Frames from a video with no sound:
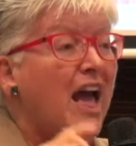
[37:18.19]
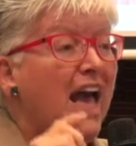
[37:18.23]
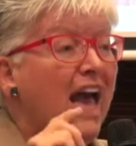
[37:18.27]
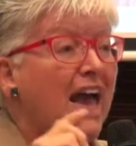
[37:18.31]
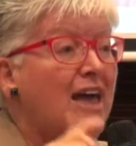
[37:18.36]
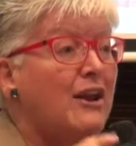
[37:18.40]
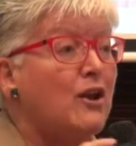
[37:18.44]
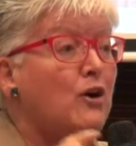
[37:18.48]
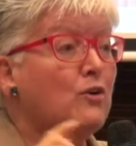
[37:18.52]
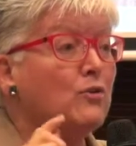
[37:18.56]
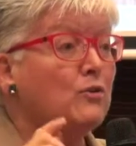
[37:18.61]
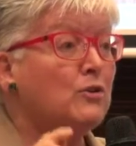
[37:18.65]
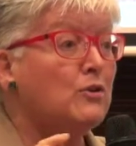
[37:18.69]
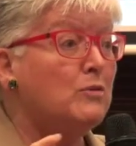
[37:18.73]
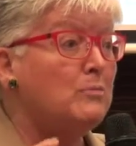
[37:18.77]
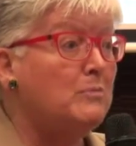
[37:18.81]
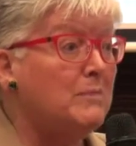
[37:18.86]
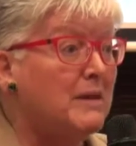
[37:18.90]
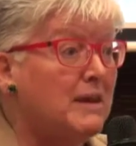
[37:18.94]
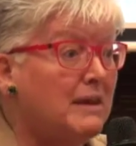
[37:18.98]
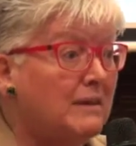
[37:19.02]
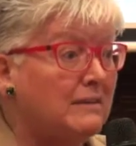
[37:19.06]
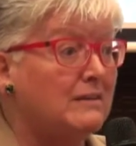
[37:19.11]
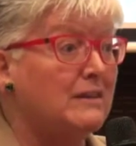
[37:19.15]
And I'll
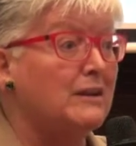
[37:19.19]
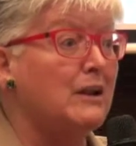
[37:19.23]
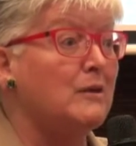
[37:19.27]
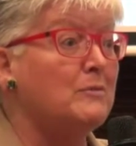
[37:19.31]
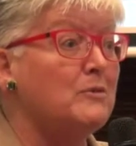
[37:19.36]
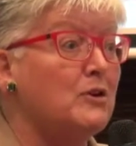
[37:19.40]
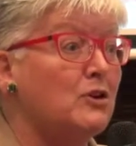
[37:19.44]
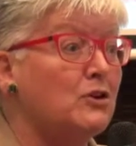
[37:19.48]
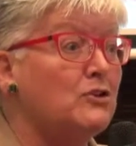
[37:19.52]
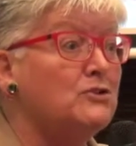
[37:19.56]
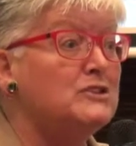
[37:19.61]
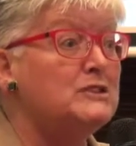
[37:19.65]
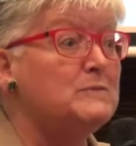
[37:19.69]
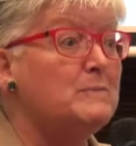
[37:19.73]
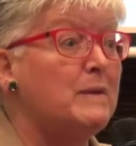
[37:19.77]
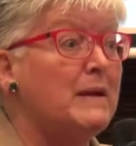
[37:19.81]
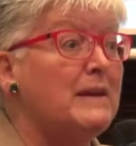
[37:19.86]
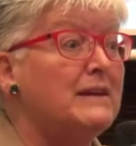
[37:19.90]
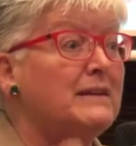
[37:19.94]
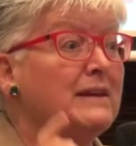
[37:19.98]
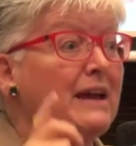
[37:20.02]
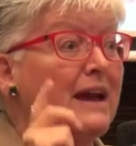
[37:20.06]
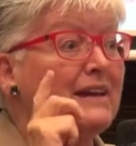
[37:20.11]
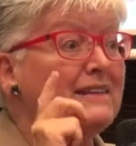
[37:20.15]
commit that I'm going to
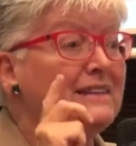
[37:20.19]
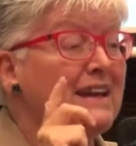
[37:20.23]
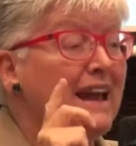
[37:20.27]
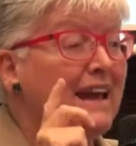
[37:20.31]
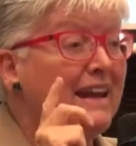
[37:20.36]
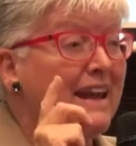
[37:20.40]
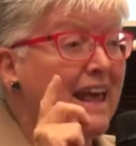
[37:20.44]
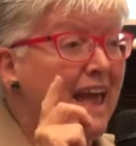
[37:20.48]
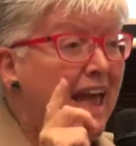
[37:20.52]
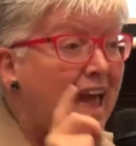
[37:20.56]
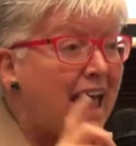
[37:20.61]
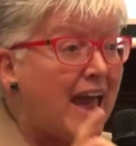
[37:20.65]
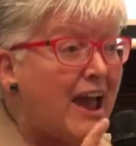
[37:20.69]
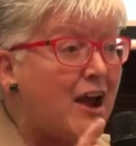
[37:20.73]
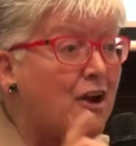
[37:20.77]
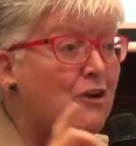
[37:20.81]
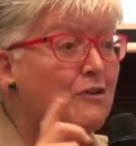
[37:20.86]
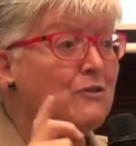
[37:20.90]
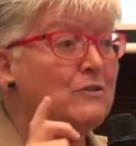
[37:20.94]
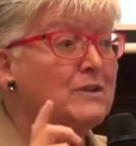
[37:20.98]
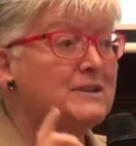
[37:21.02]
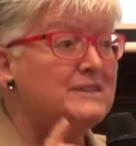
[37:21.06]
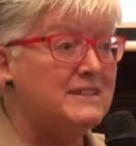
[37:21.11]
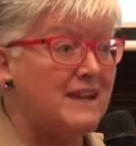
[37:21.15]
spend an
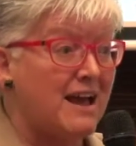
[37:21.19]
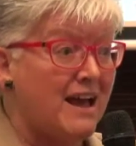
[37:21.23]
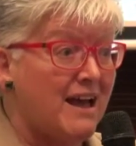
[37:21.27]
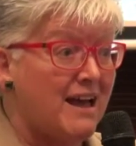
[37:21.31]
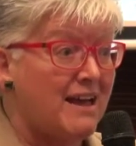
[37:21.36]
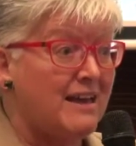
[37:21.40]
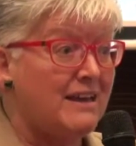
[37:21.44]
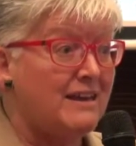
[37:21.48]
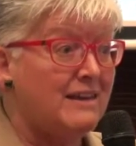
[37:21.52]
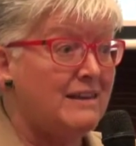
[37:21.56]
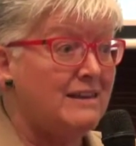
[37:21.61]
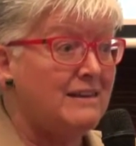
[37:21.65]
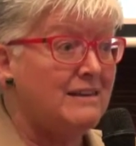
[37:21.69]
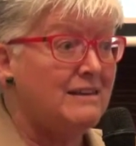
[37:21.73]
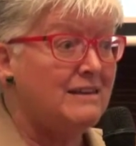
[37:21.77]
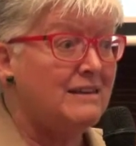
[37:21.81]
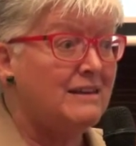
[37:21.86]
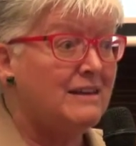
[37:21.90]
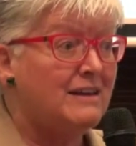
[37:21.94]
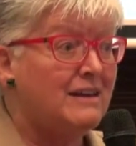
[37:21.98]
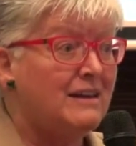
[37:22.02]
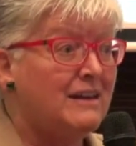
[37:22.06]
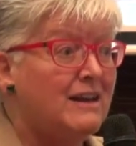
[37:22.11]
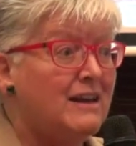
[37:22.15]
hour a day
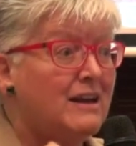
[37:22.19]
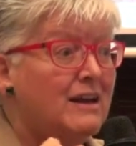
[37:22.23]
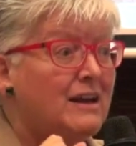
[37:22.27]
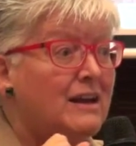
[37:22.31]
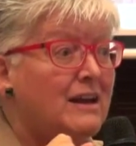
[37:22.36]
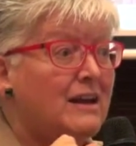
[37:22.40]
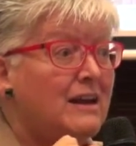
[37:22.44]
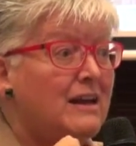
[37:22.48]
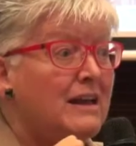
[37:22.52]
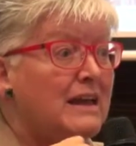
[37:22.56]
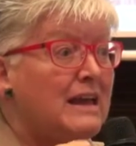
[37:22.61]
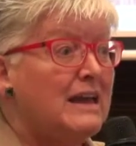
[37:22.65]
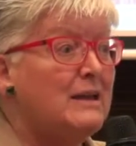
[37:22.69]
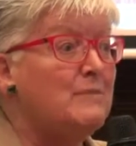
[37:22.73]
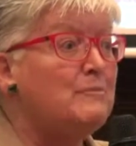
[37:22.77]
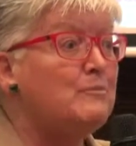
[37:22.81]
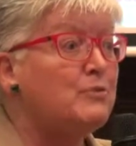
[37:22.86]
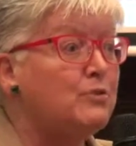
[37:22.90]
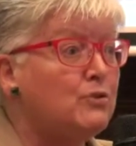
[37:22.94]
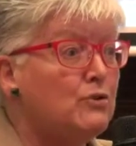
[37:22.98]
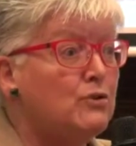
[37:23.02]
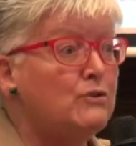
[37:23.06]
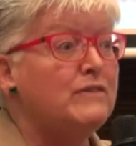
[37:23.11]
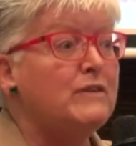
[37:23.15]

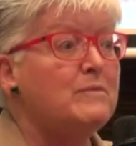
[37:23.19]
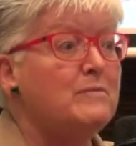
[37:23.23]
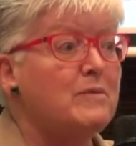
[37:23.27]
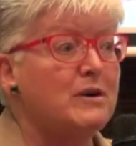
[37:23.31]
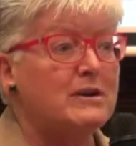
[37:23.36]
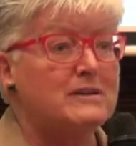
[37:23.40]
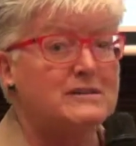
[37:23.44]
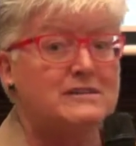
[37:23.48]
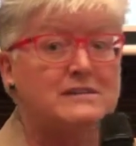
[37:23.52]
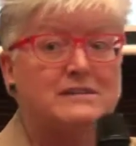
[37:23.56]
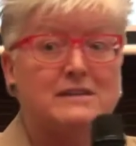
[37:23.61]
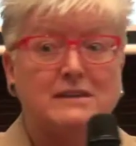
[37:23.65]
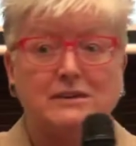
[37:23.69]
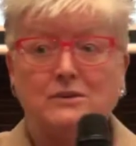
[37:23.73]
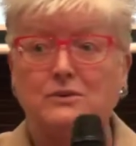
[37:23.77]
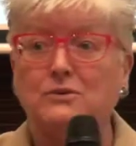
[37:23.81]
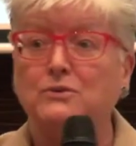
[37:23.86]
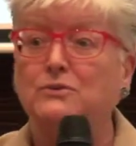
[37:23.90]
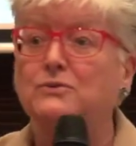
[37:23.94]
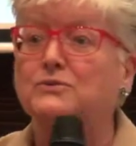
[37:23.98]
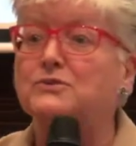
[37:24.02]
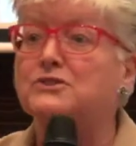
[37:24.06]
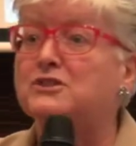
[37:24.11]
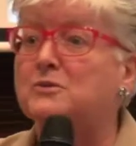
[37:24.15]
improving my
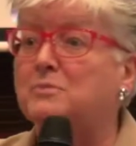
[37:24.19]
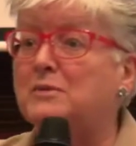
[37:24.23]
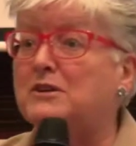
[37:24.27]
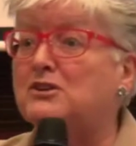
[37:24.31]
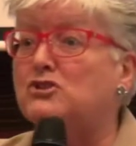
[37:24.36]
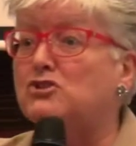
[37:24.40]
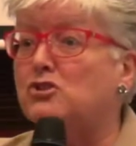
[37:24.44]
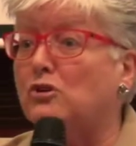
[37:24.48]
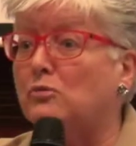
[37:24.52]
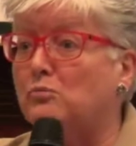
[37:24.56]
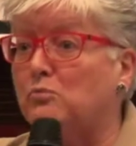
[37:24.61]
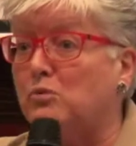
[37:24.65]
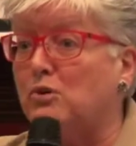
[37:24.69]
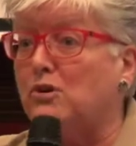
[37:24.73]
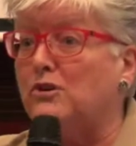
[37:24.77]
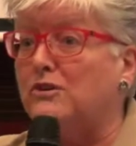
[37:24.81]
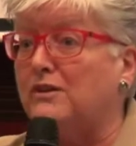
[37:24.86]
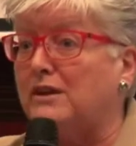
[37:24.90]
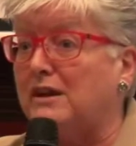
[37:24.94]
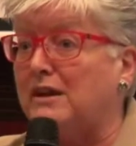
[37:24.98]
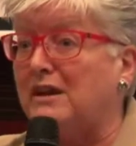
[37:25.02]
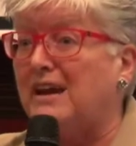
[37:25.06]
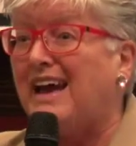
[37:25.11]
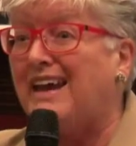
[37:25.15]
skills to be job
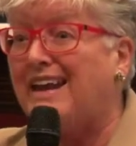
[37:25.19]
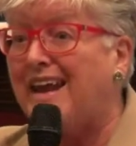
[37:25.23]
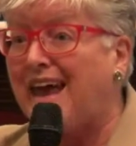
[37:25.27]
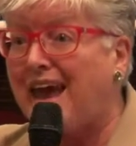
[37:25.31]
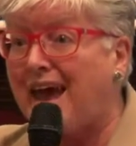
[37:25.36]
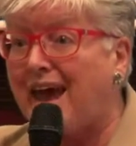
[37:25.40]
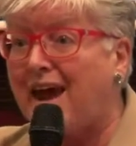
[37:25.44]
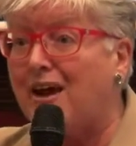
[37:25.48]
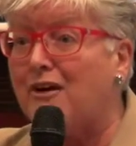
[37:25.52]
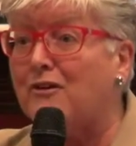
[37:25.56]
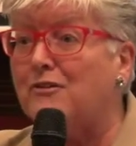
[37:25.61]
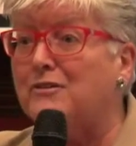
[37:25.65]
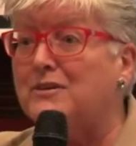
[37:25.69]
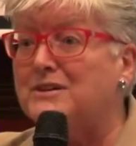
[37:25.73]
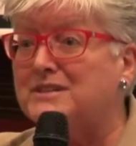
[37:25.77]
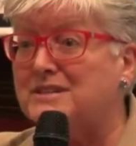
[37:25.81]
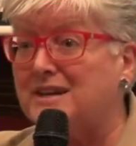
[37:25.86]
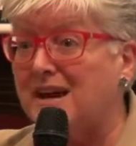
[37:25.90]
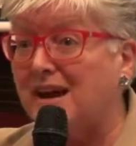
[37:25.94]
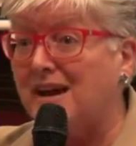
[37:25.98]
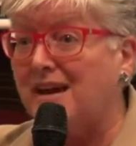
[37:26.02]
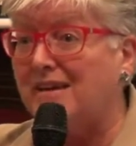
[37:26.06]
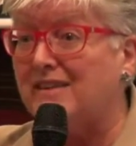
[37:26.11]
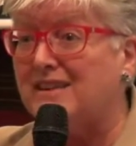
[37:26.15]
worthy. An hour a
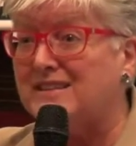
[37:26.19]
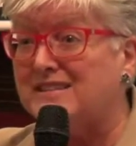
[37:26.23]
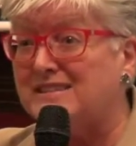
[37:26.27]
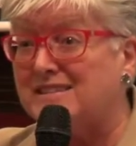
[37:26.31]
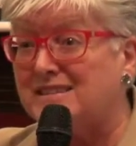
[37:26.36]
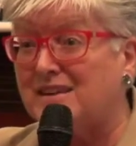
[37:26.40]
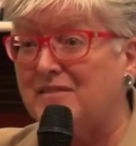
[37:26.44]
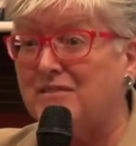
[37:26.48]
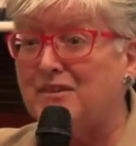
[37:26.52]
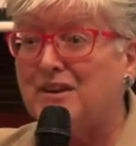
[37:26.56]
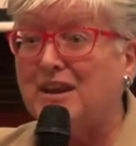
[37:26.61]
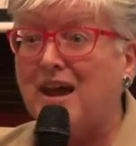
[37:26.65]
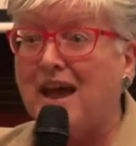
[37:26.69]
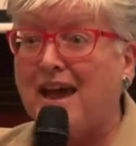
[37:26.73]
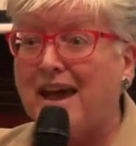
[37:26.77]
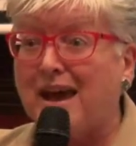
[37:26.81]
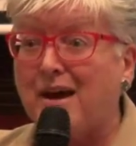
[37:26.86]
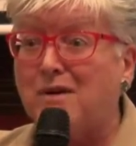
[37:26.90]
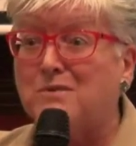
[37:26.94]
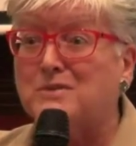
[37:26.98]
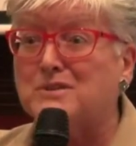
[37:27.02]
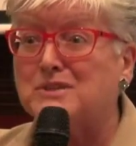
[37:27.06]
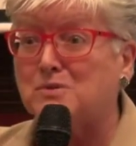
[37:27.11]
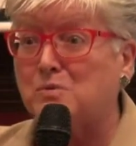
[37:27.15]
day, that's 7
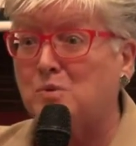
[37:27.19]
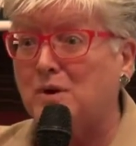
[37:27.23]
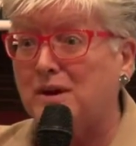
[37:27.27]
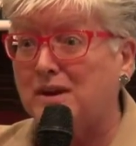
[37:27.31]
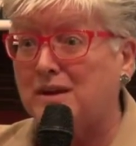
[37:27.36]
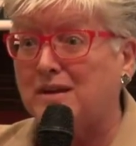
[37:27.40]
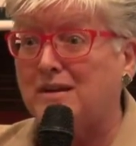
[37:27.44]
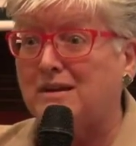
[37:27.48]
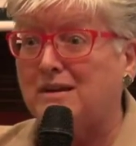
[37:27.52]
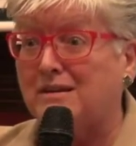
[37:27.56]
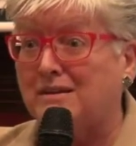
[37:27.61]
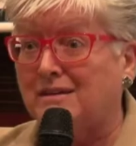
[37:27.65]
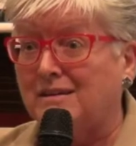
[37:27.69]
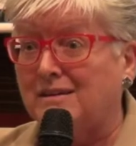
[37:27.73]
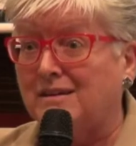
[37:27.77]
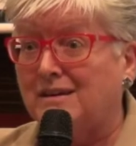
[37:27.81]
hours a week.